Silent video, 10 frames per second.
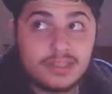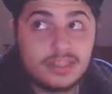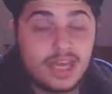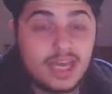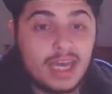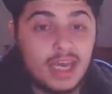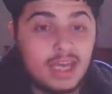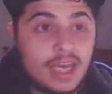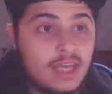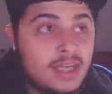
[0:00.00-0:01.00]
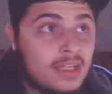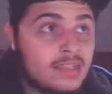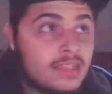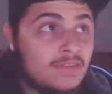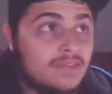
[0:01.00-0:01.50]
to say
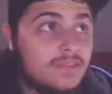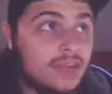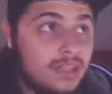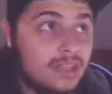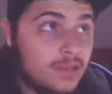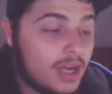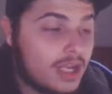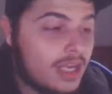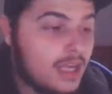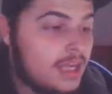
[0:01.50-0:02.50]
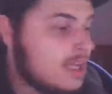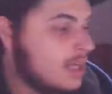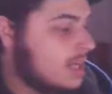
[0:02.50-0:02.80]
and stuff if they're not talking.